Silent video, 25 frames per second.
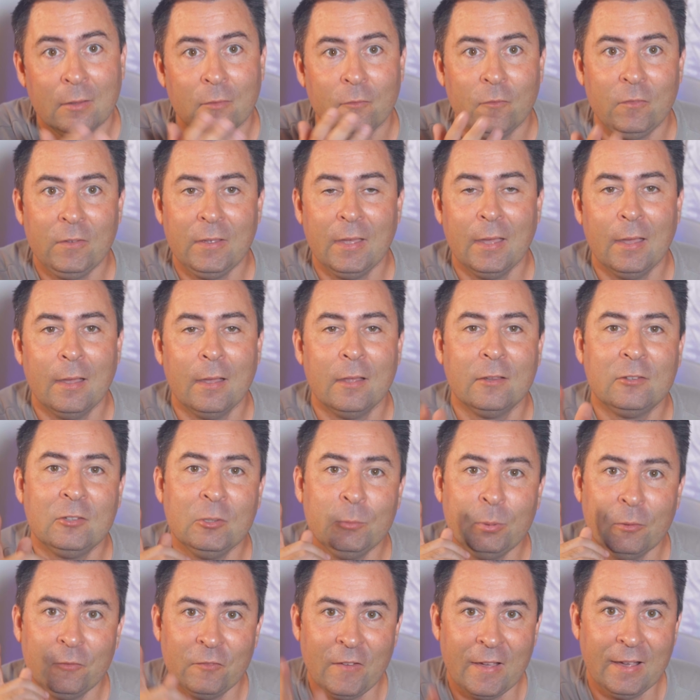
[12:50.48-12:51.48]
via a
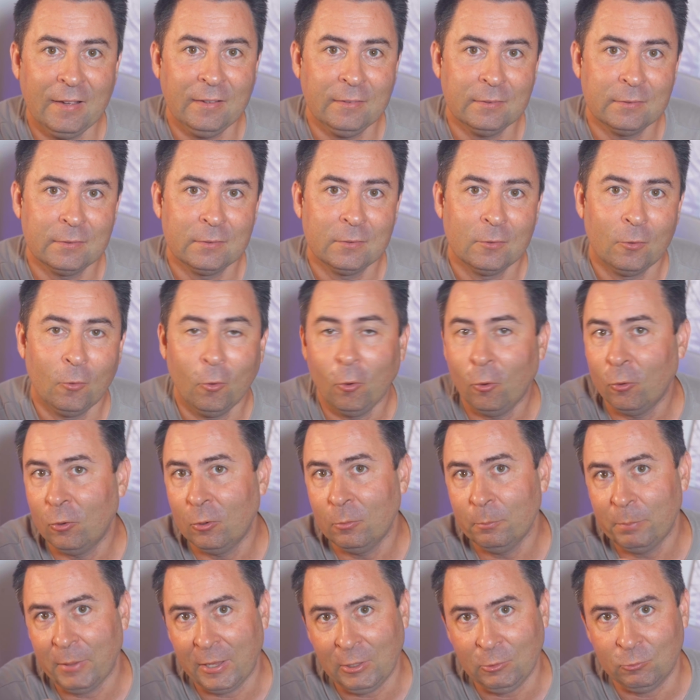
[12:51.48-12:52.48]
super thanks or
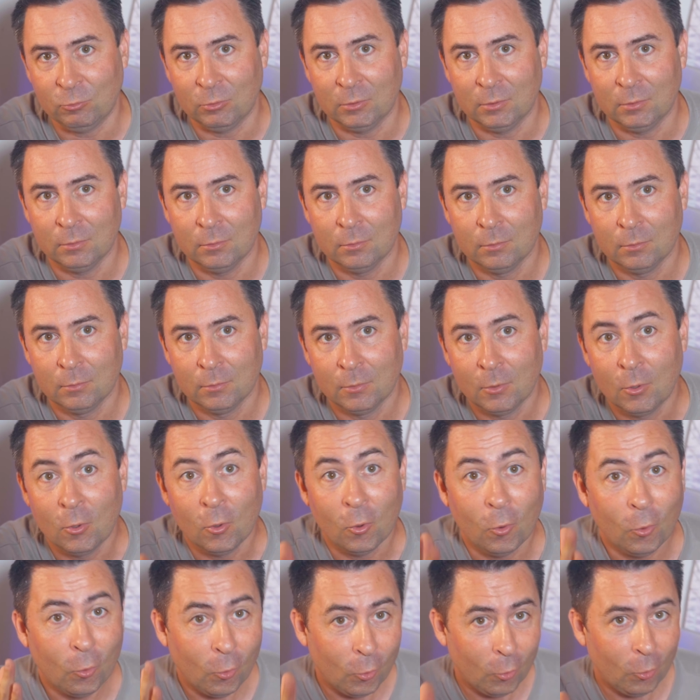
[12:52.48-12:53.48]
on Patreon,
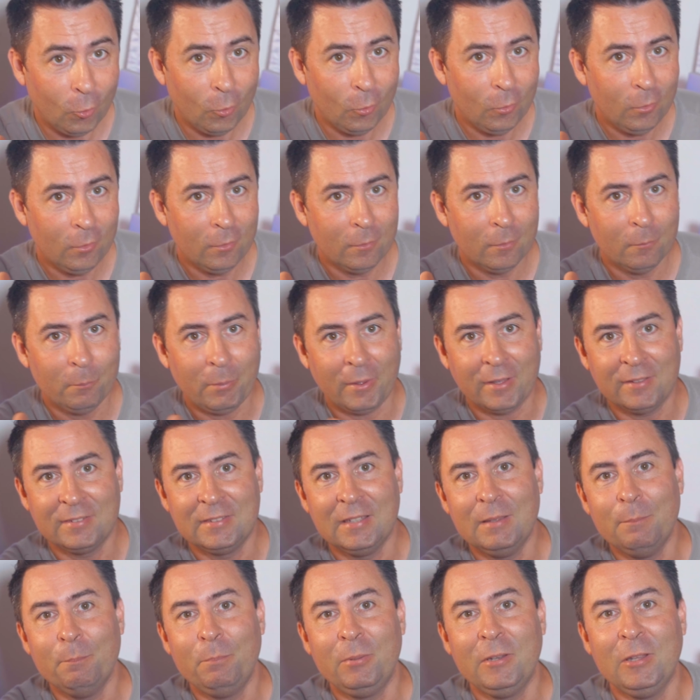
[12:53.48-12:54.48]
or by
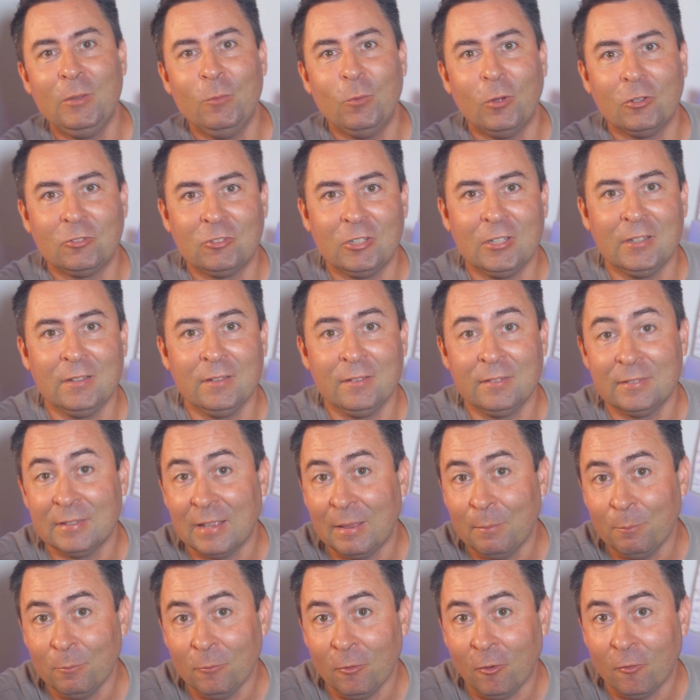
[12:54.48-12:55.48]
simply watching
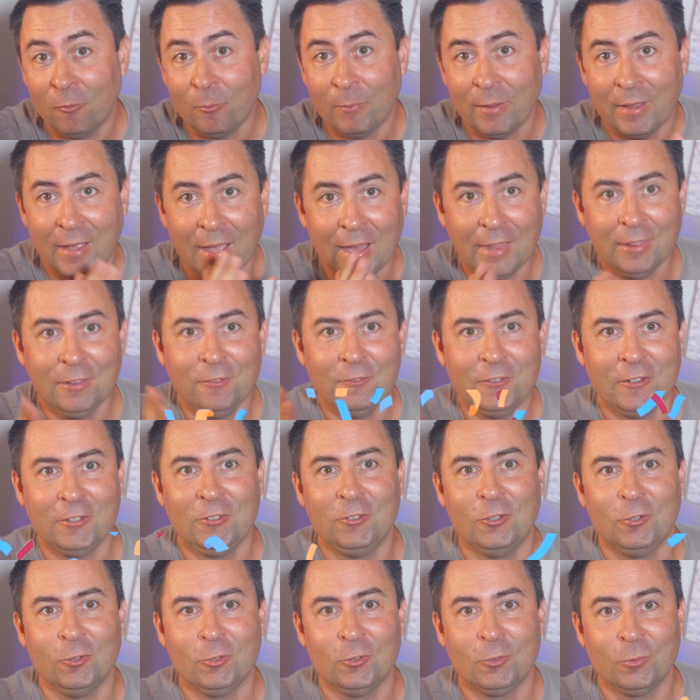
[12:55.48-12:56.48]
some of my other
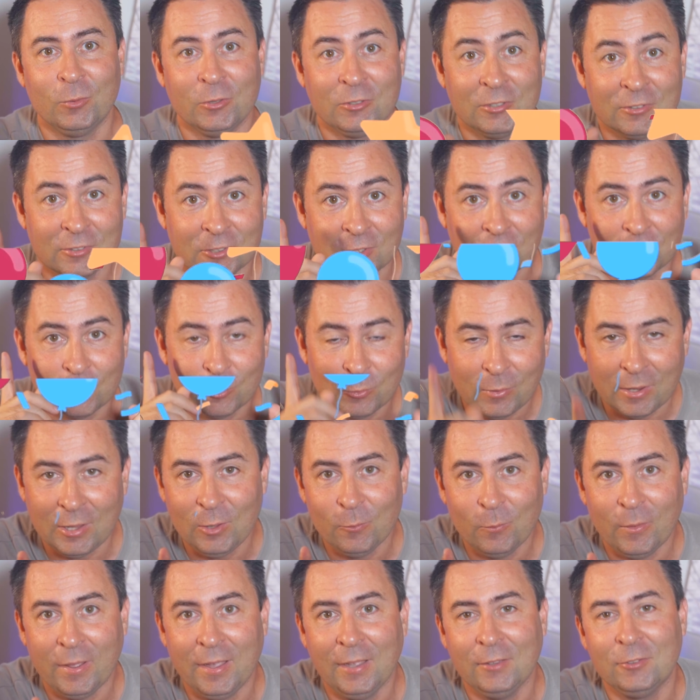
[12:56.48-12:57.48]
videos, which is a
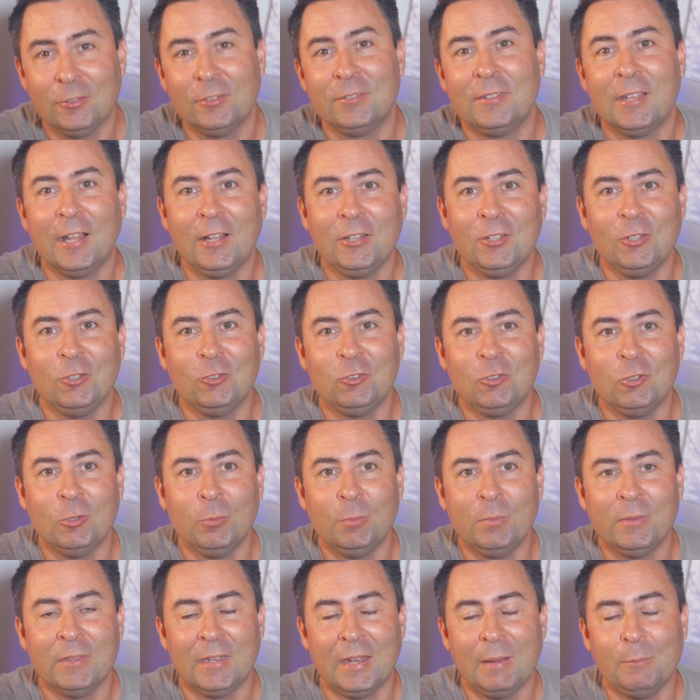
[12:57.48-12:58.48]
great way to tell
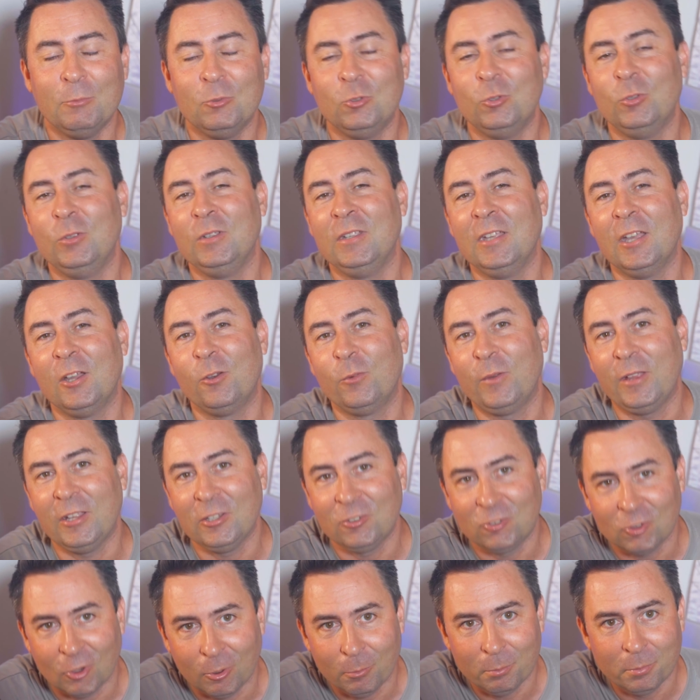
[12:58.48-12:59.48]
YouTube that I'm doing a great
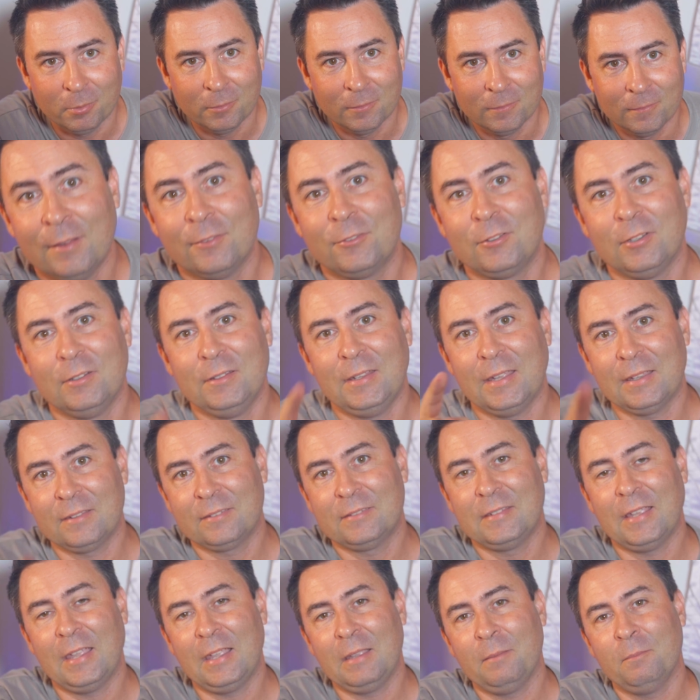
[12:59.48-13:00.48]
job. Till next
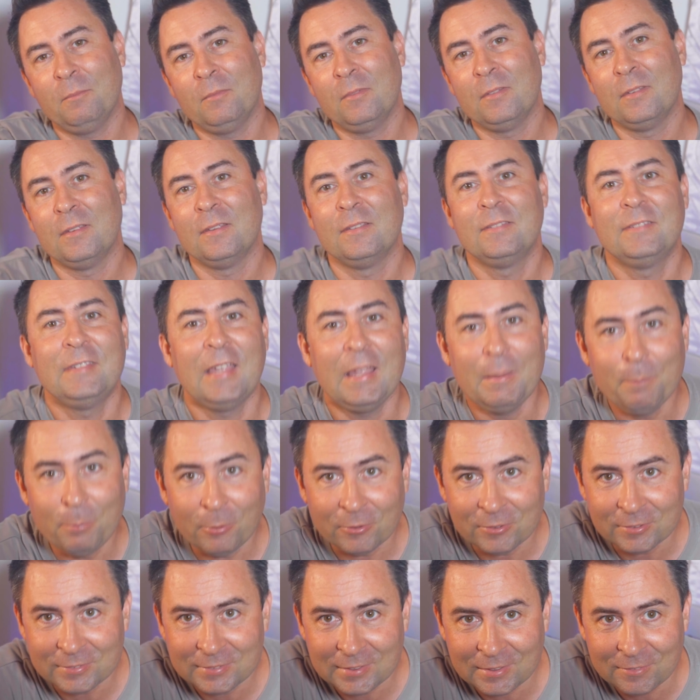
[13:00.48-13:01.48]
time, stay
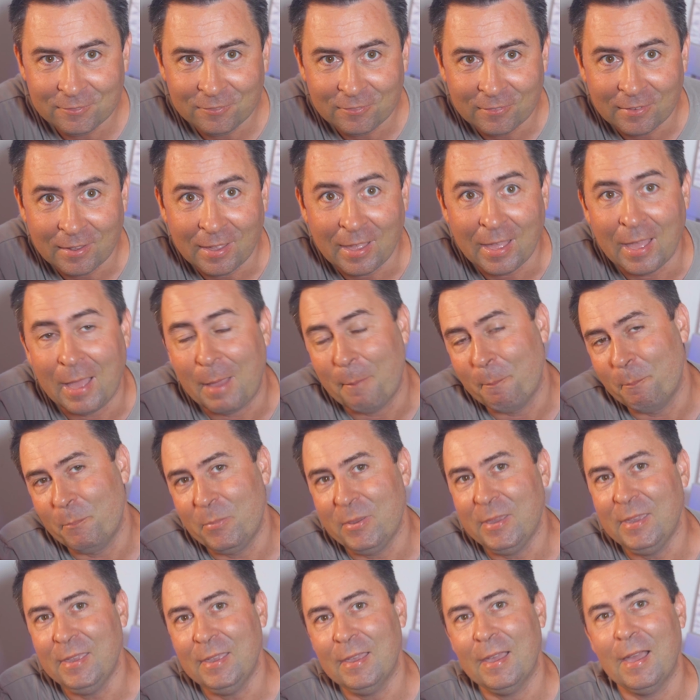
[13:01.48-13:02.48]
positive and
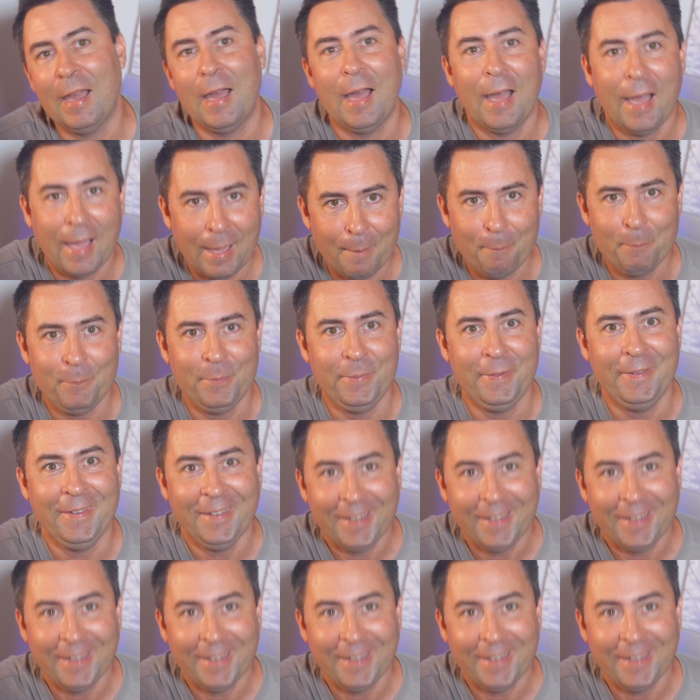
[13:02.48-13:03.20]
be a happy